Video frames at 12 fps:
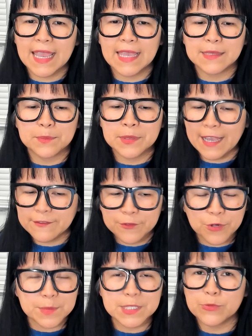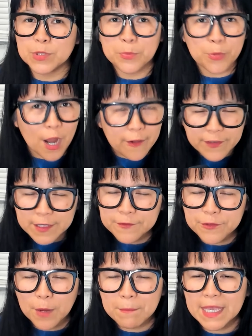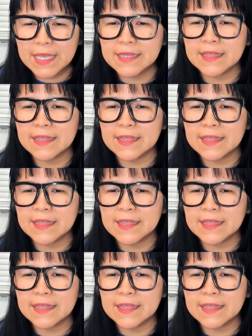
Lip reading: and platforms will profit from it.